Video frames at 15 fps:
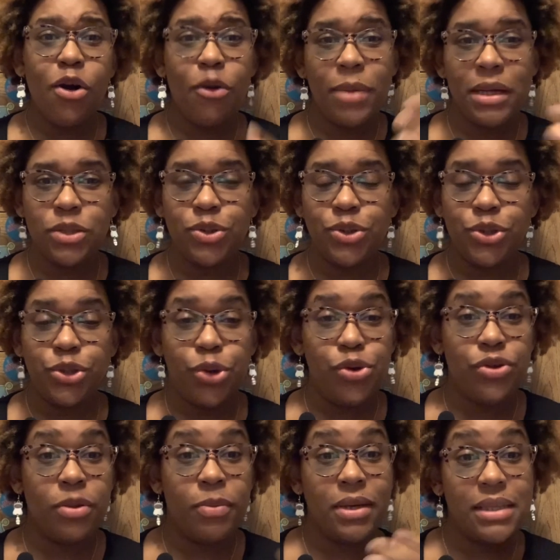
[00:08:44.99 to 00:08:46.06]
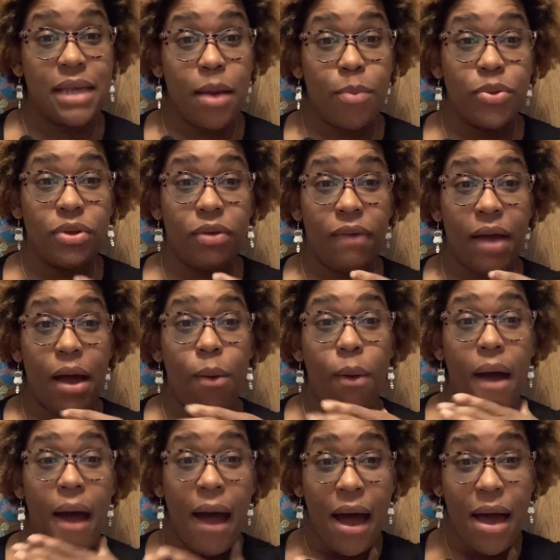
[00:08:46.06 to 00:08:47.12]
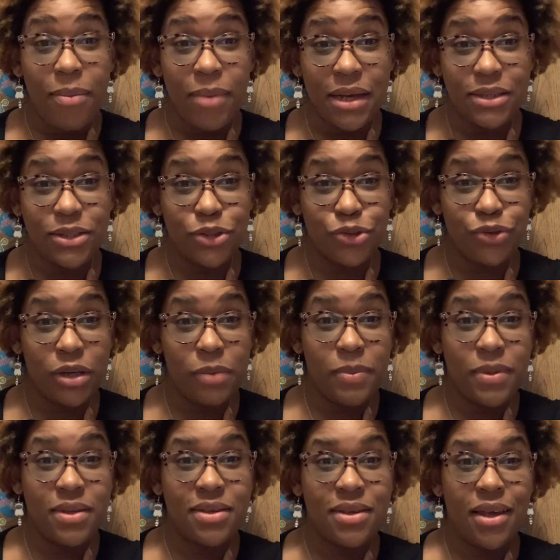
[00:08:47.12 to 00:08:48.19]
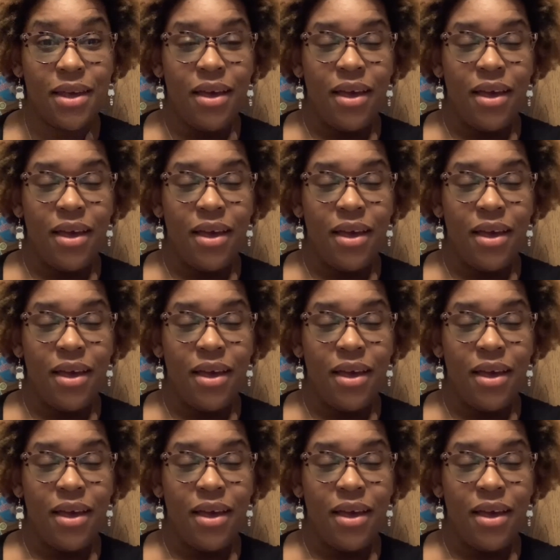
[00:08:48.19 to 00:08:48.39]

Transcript: I'll make sure to show you some examples of how I make scripts